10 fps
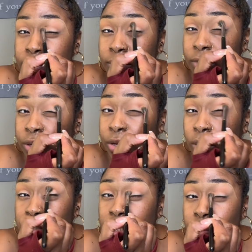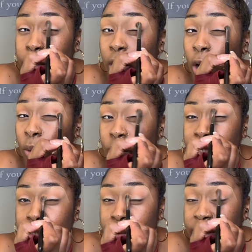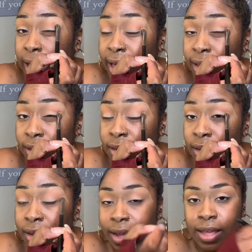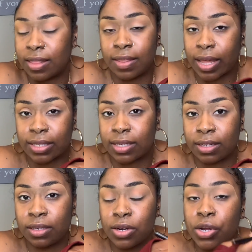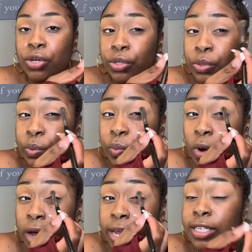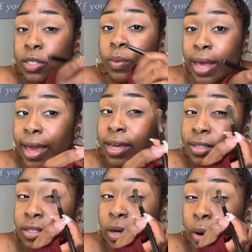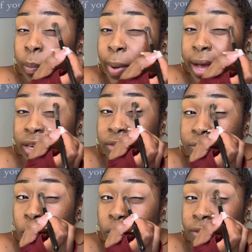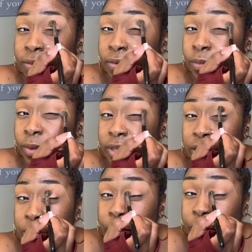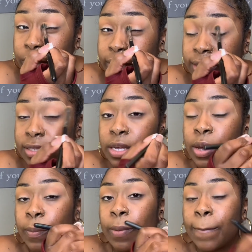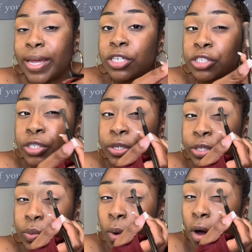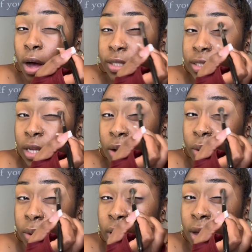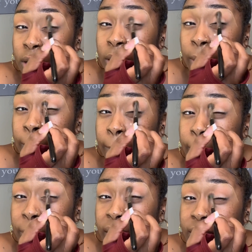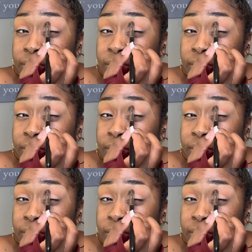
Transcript: You don't just want to only do that and then that's it. It's okay to go back and forth within your crease, but make sure you also buff